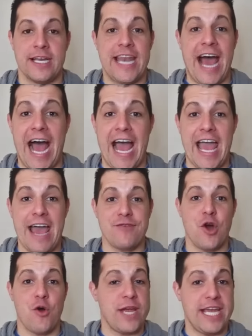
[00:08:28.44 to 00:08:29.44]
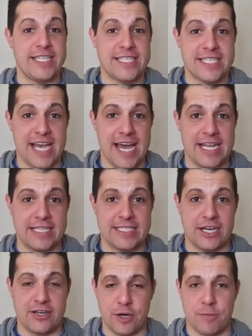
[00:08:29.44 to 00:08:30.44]
Now, I have no inside
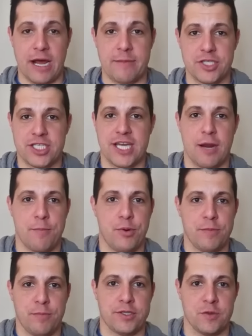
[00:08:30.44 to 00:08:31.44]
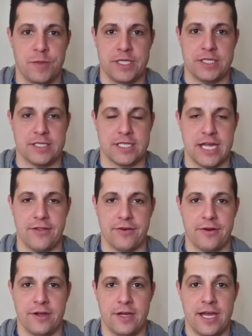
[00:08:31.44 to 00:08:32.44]
intel here, but I'm just kind of putting puzzle pieces
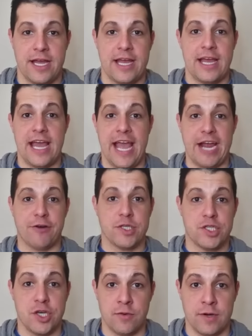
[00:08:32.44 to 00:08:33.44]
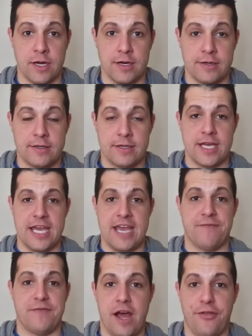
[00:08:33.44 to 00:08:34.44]
together. Arizona,
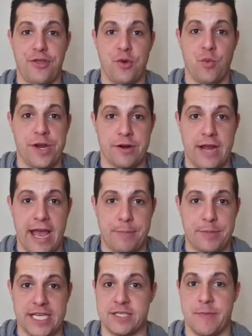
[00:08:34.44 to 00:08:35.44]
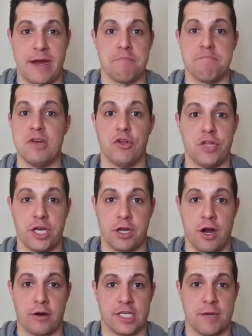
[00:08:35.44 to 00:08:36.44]
if nothing weird happens, has about 1 million
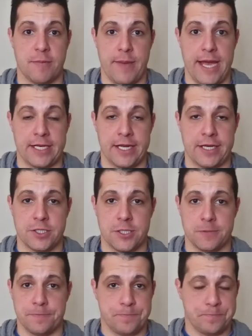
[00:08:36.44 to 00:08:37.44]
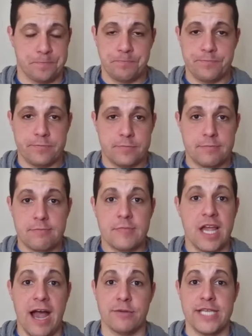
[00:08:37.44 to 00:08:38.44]
guards coming back next year.
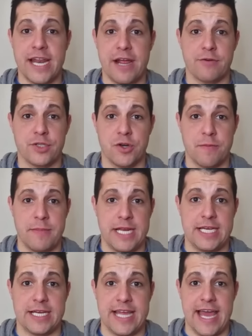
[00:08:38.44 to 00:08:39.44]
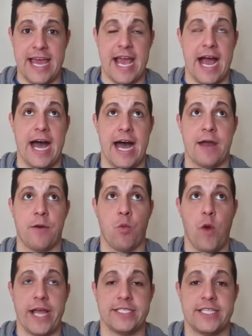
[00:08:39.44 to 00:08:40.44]
I was at Arizona Media Day on
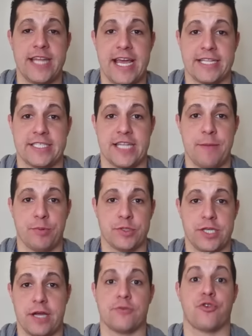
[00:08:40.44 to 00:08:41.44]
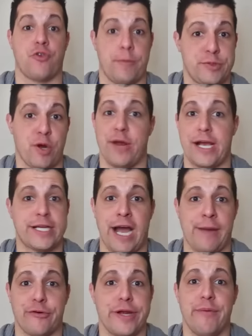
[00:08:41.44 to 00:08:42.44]
Wednesday at Staples Center,
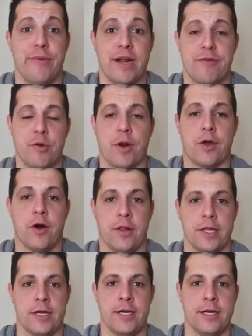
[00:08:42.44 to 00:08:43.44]
crypto.com arena, whatever you want to call